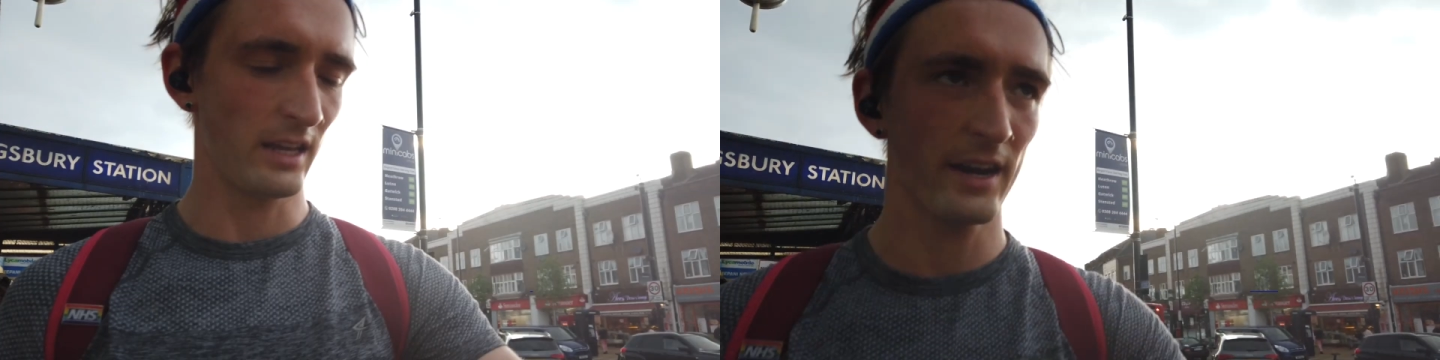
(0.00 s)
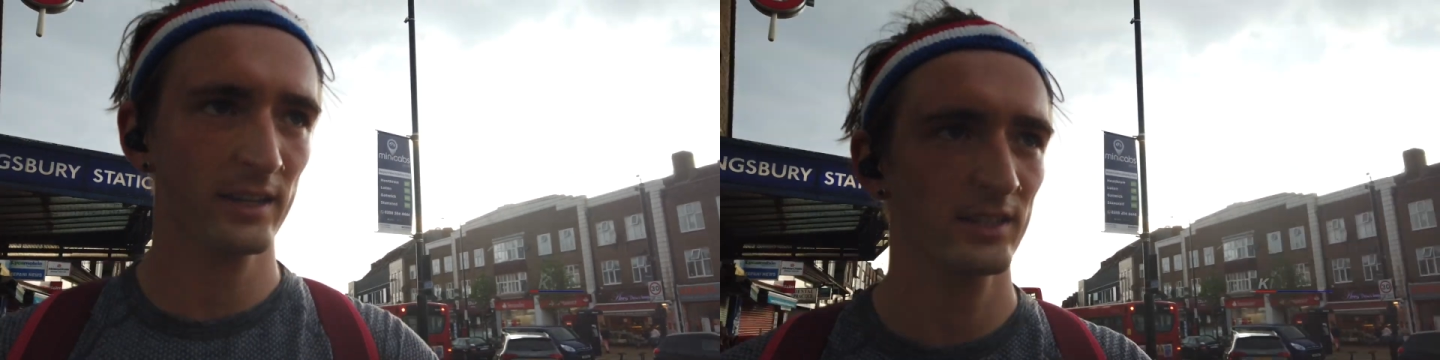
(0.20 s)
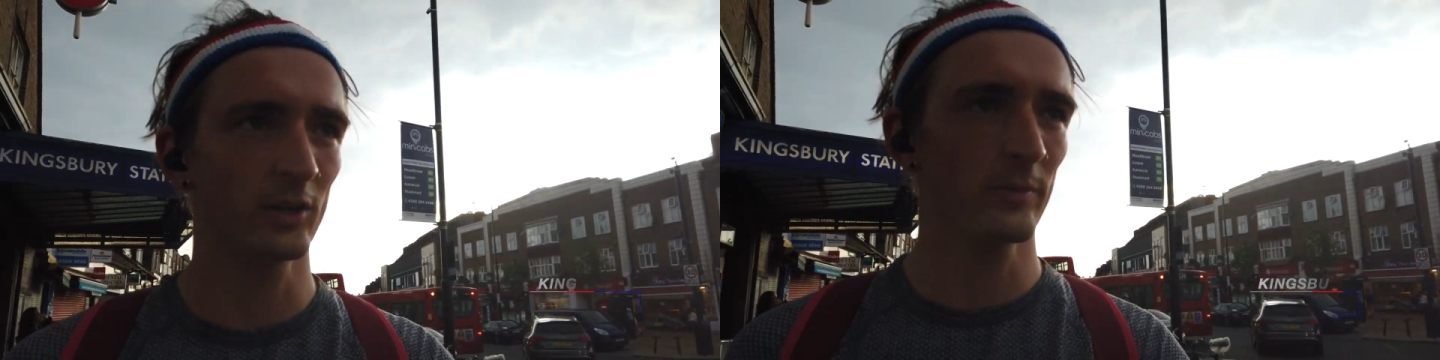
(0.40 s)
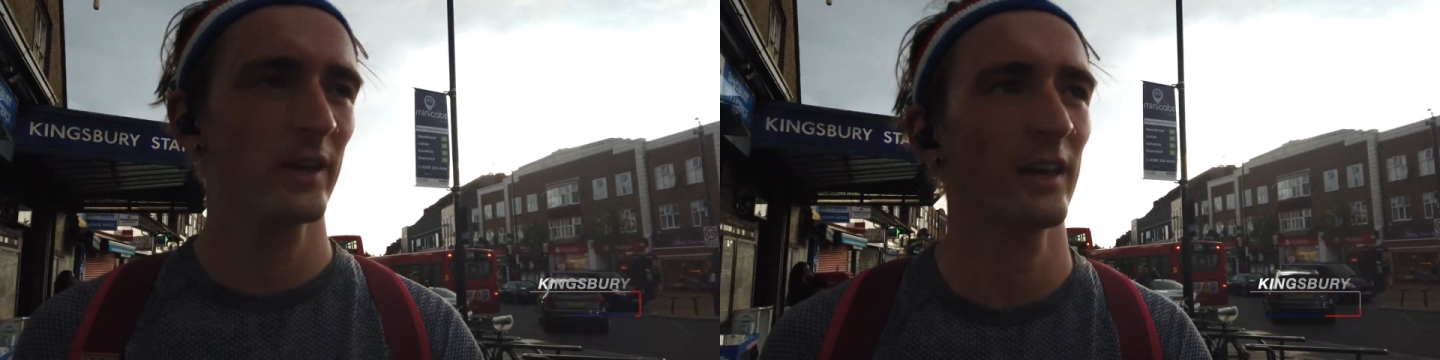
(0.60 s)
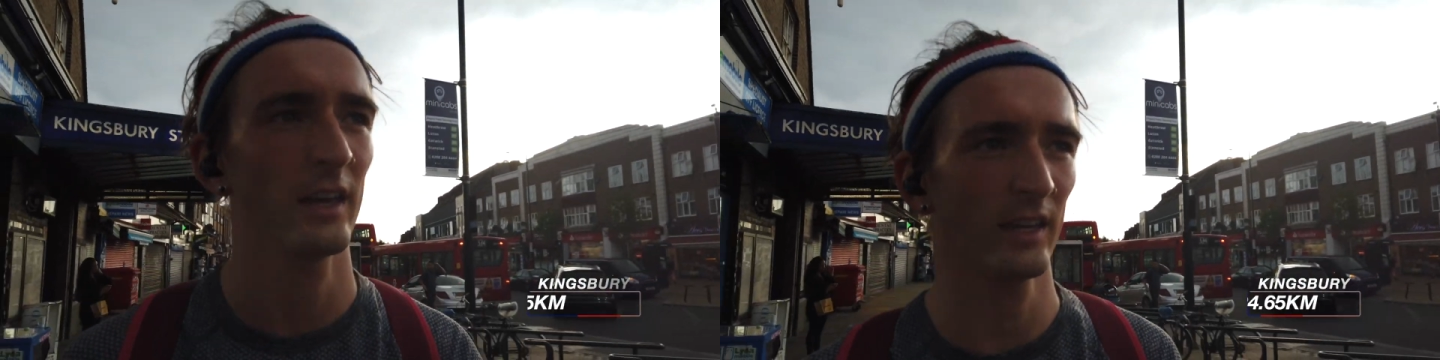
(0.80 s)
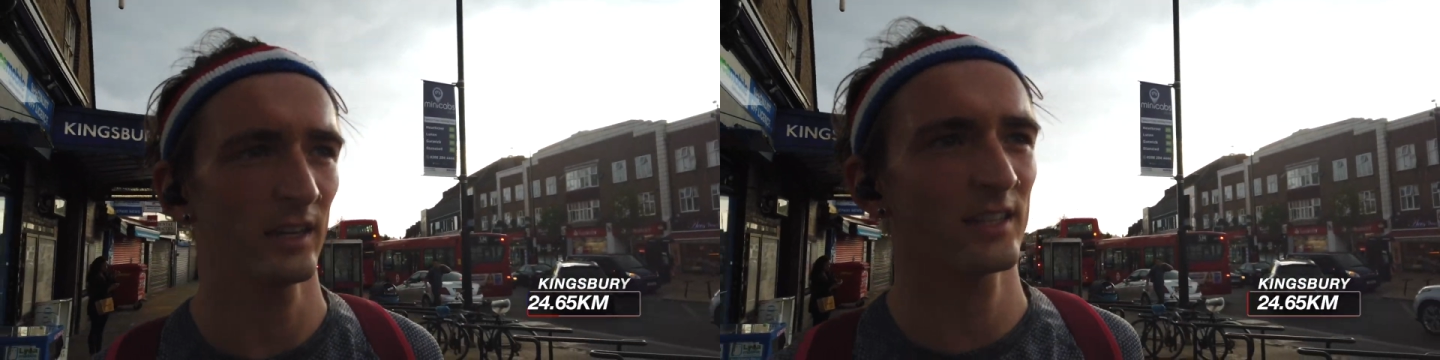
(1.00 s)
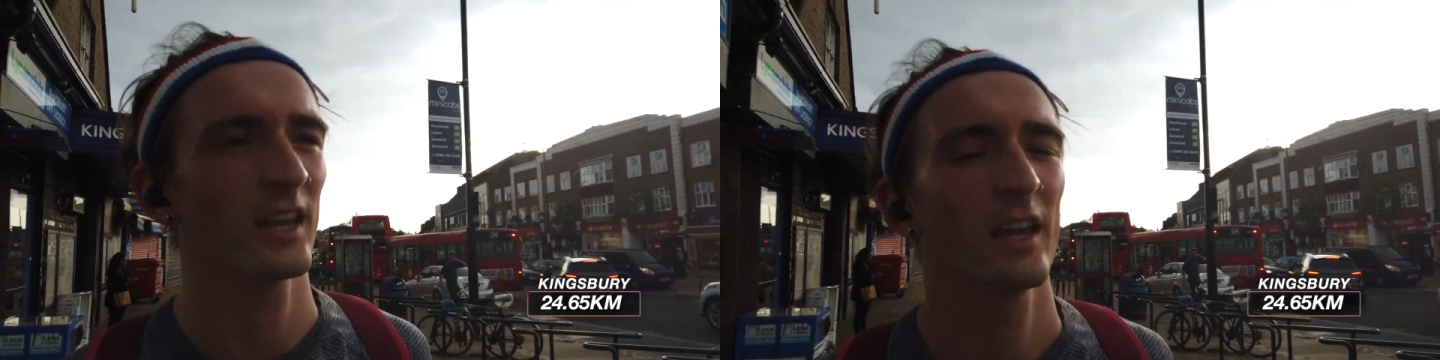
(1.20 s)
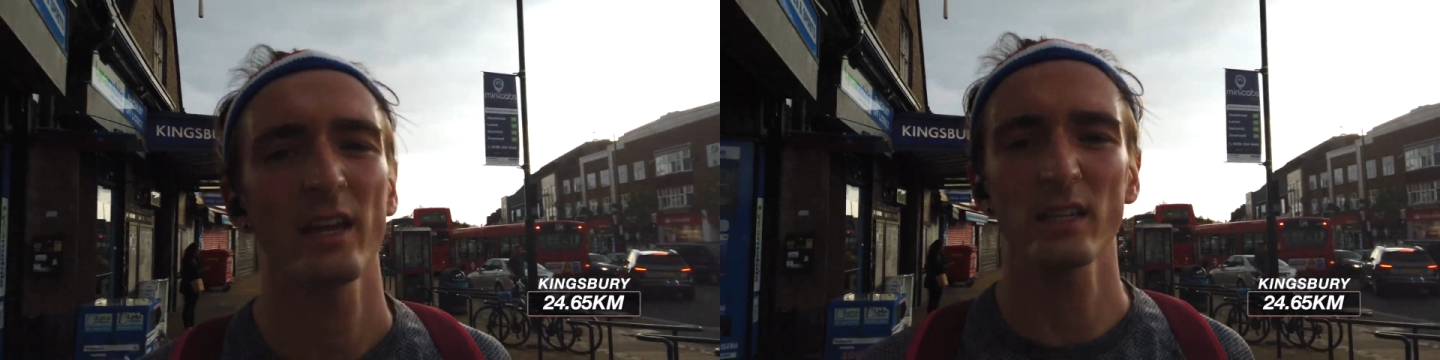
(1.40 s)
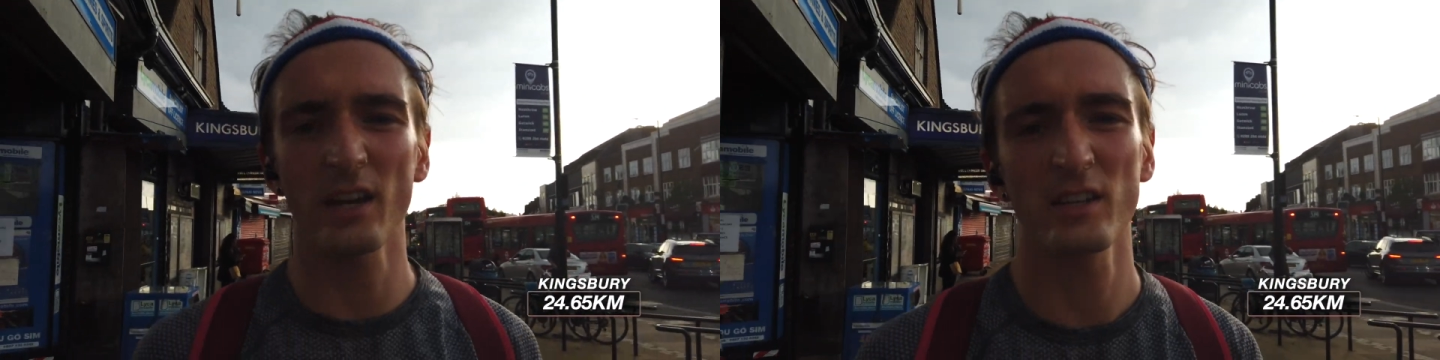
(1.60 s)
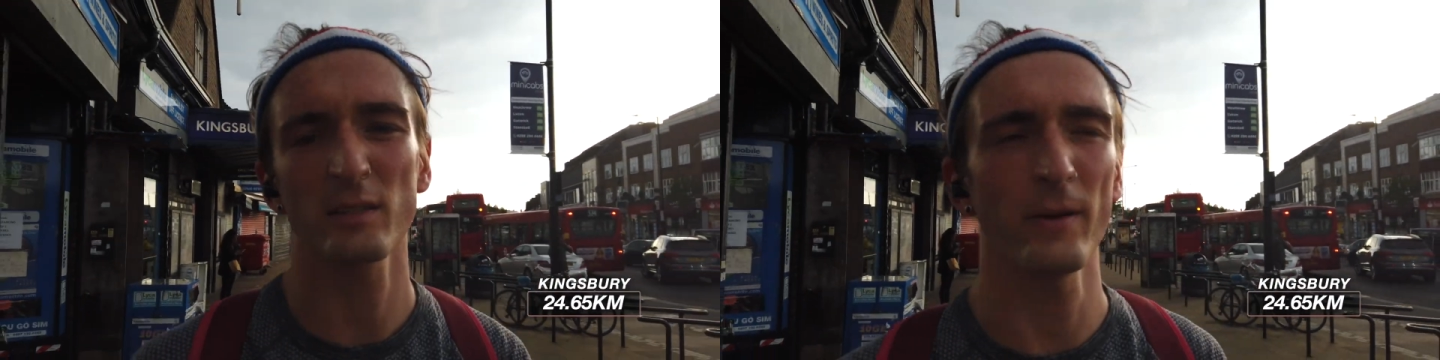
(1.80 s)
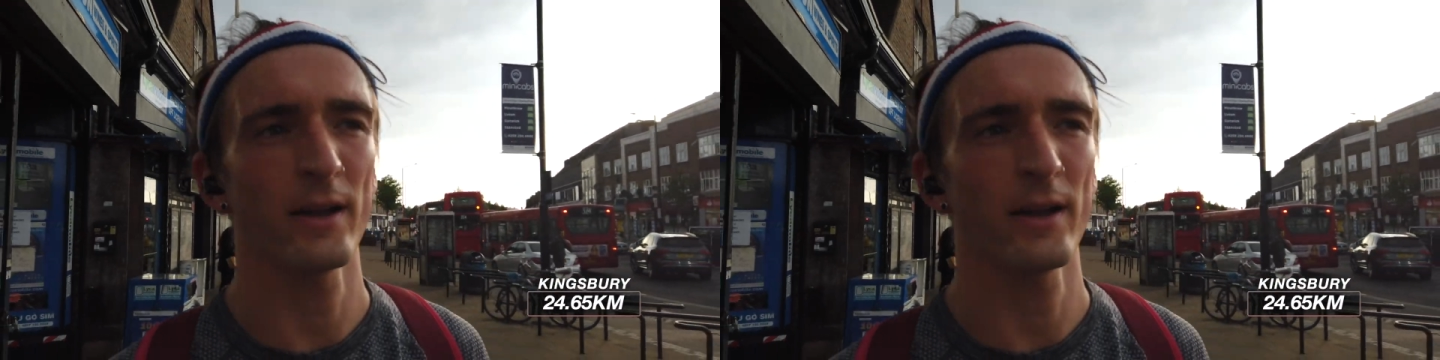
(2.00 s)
And then next up is Cannons